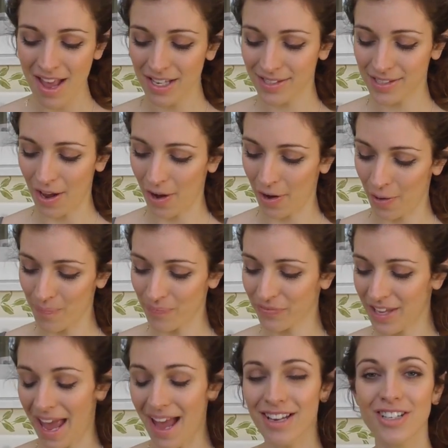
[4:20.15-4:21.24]
So
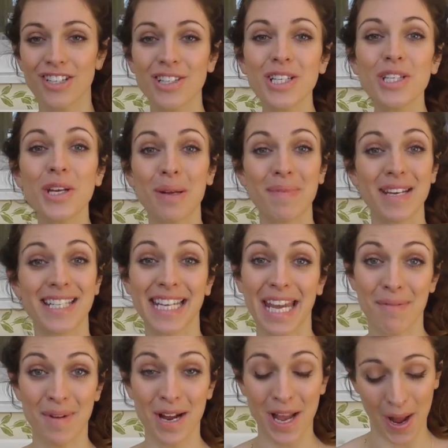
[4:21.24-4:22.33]
yeah, she took me to
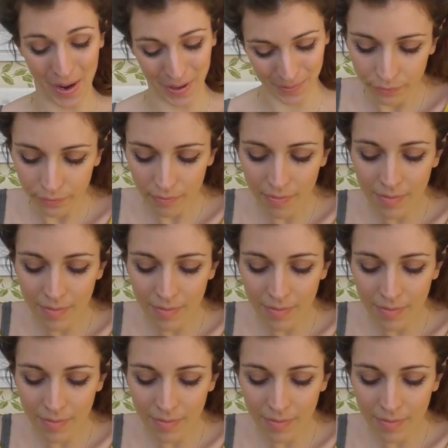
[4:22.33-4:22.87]
get my own.